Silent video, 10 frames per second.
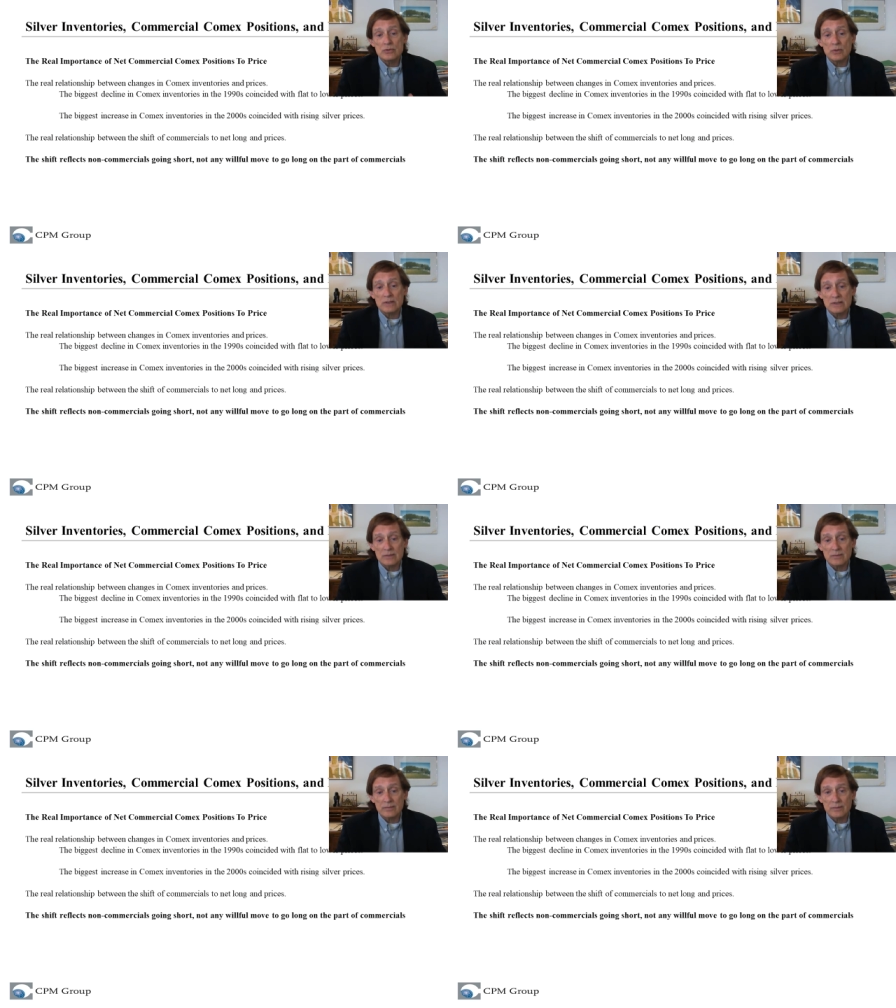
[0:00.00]
short
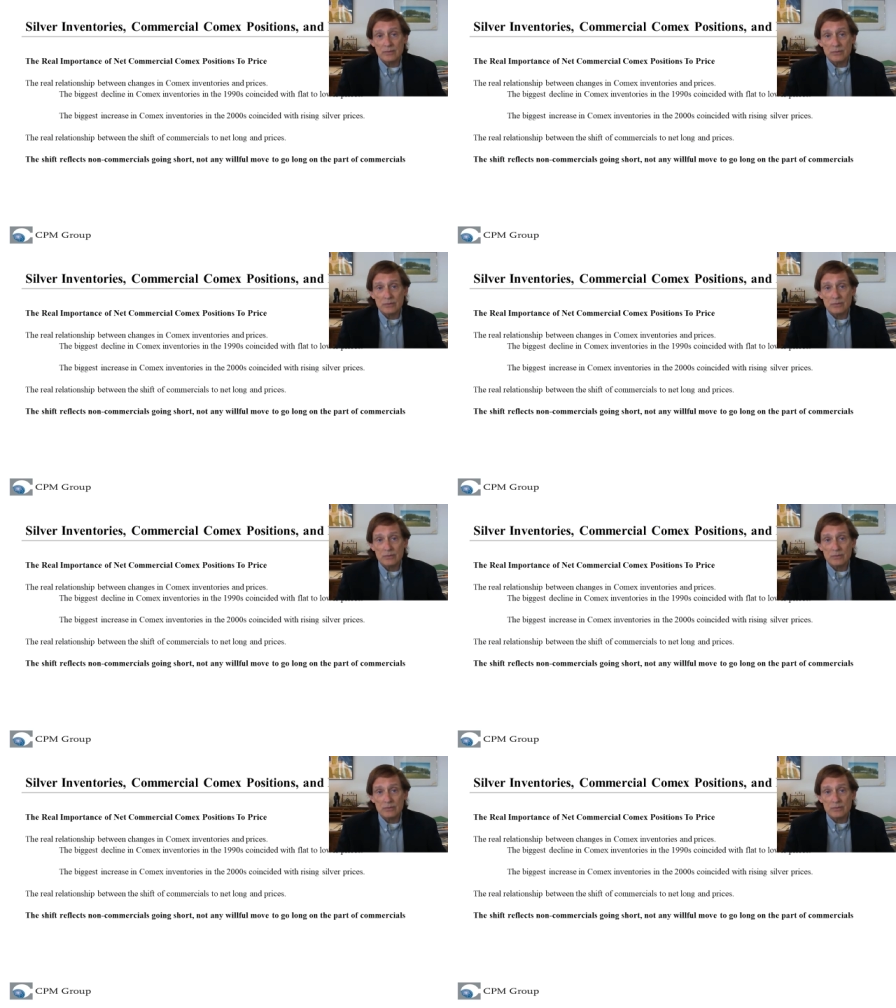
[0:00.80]
silver
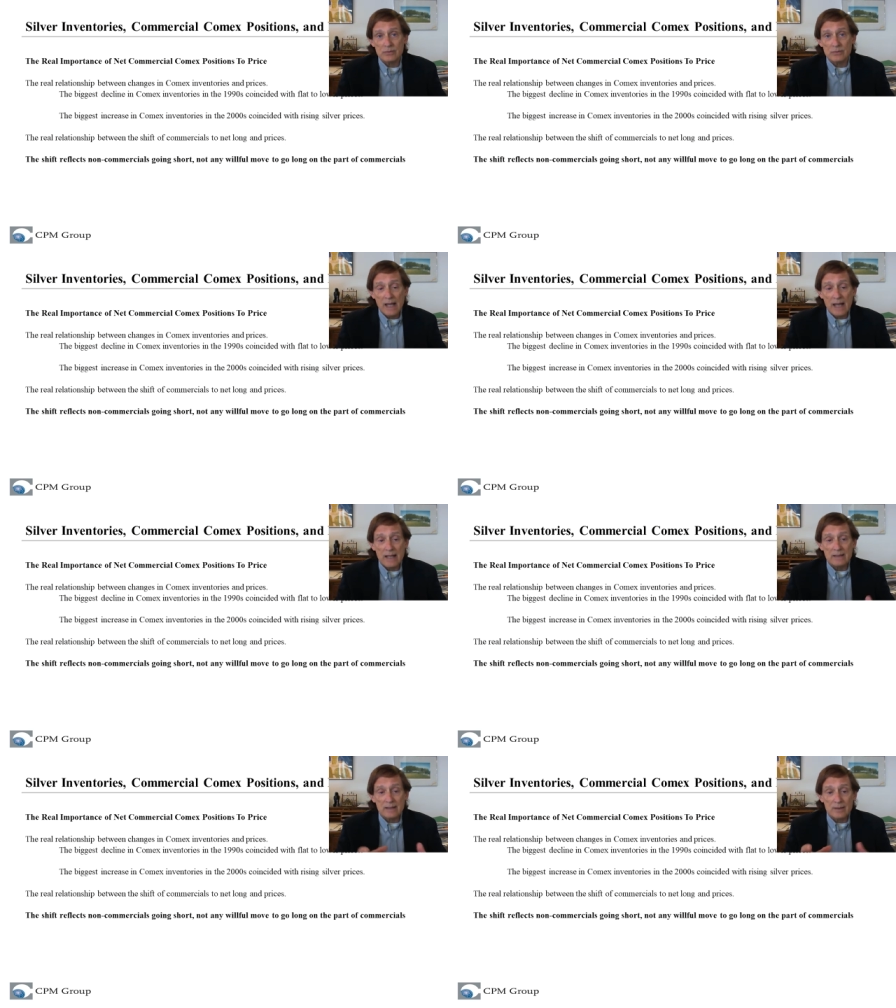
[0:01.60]
futures.
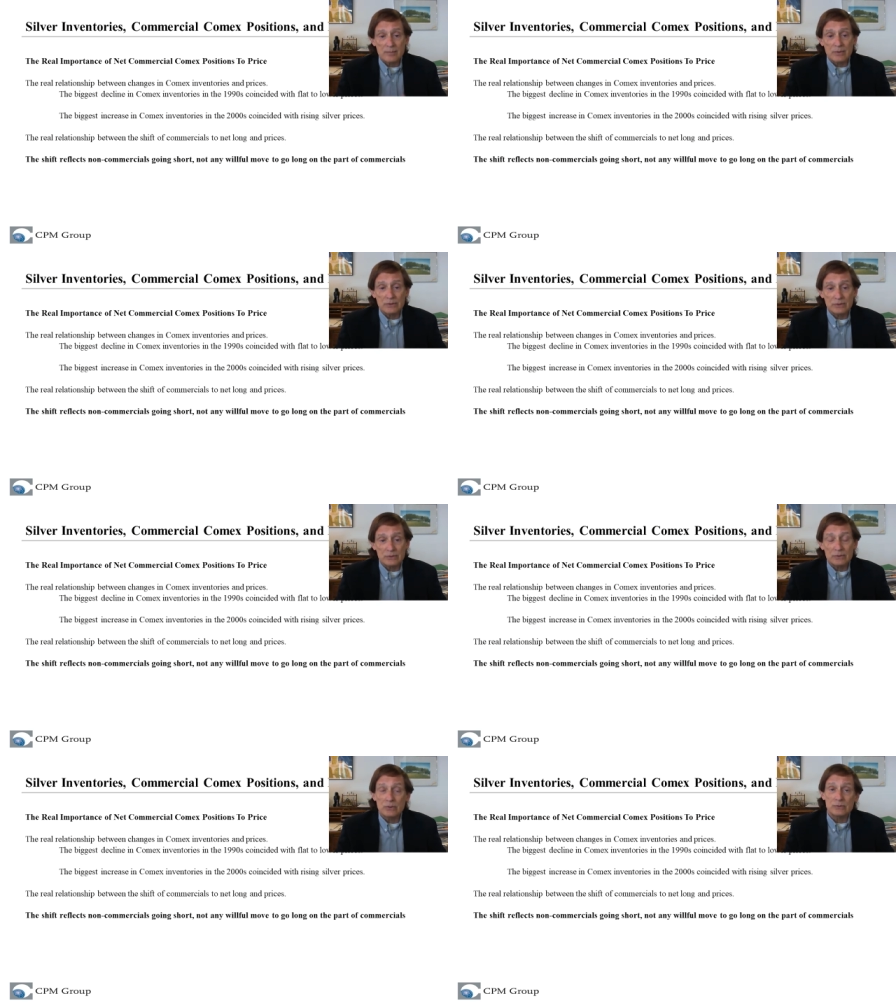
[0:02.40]
And the
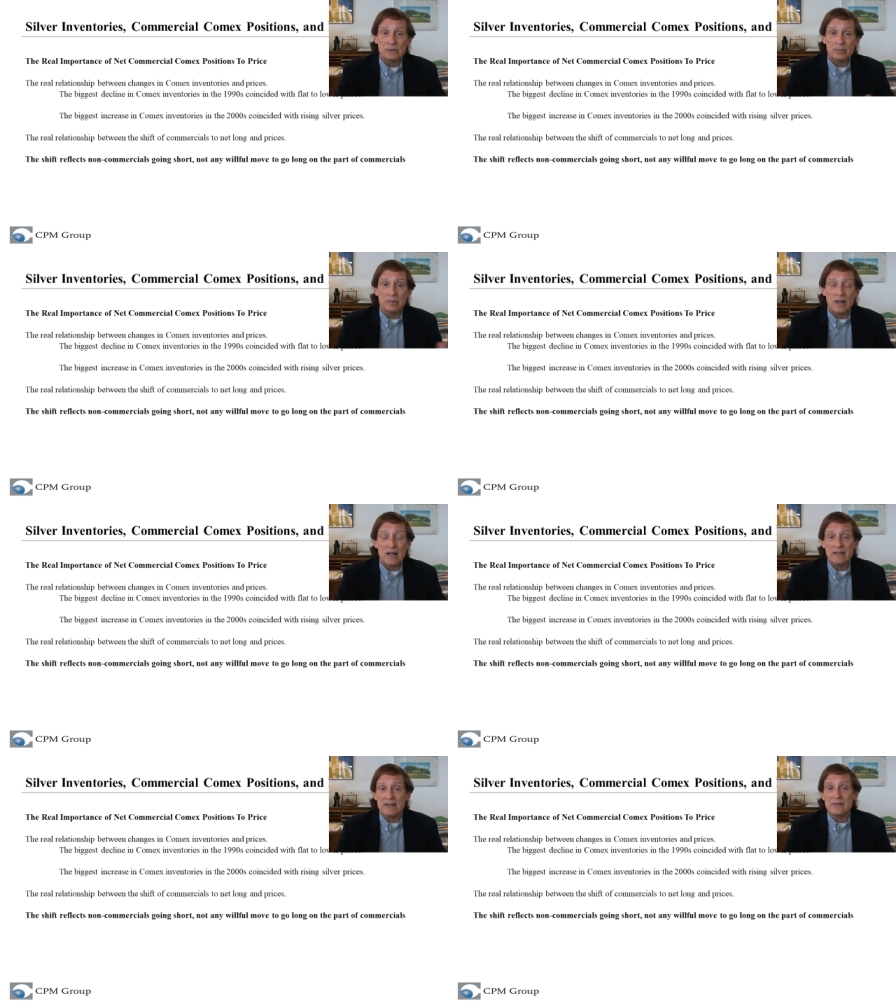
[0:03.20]
commercials who
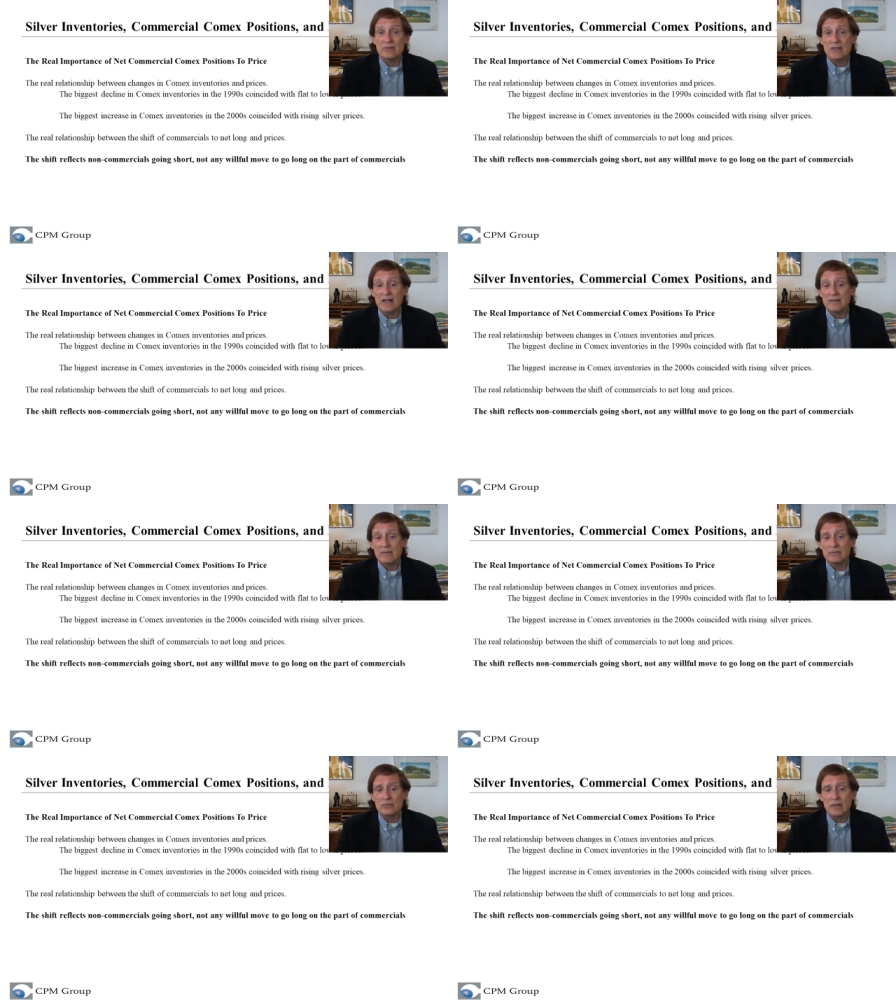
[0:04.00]
supply the other side of
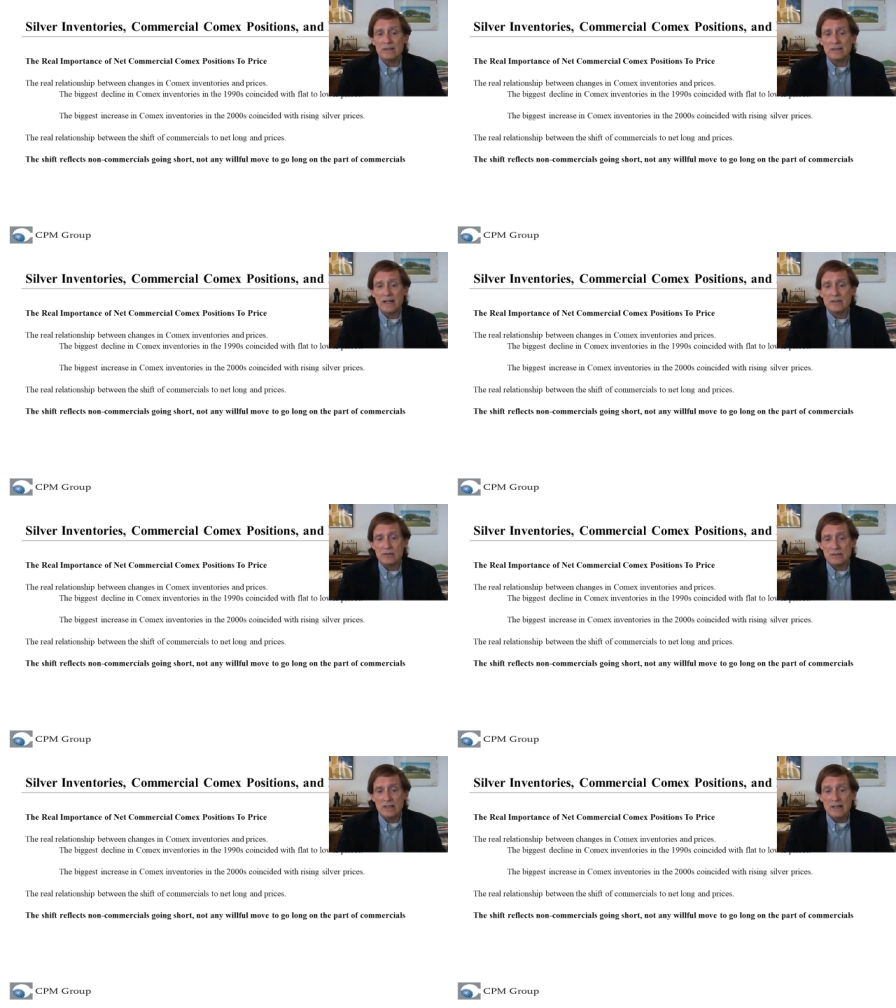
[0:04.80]
those
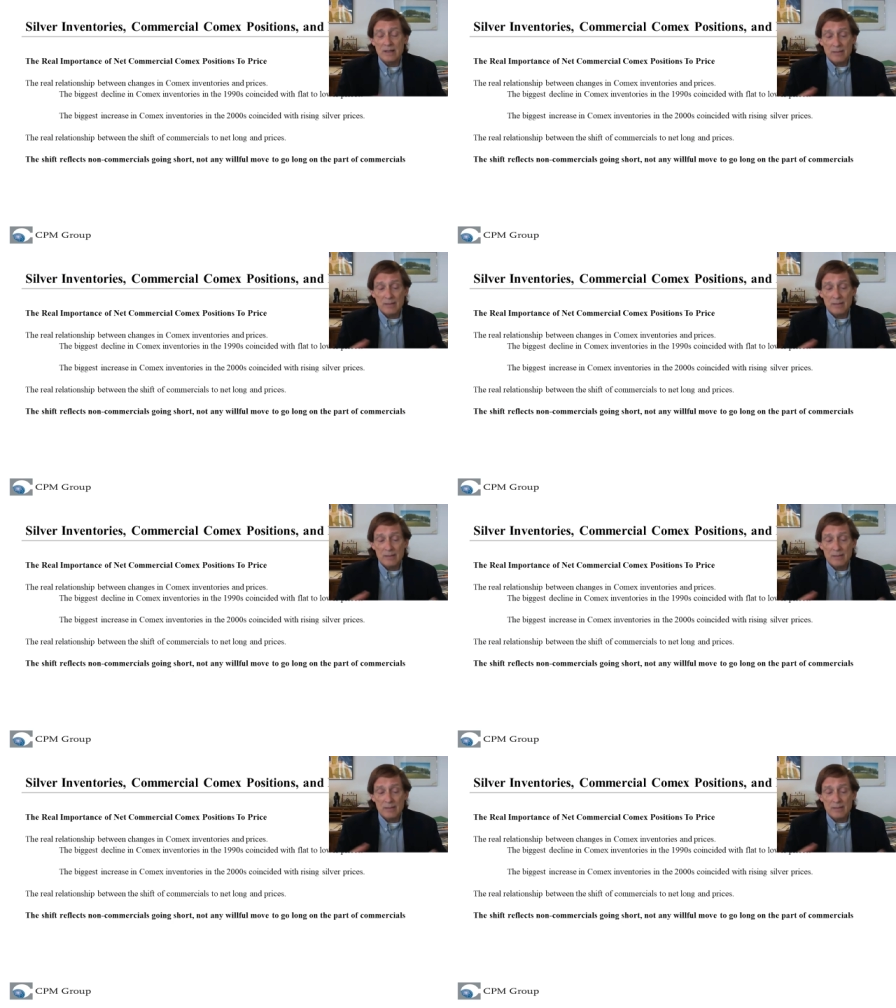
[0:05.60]
transactions,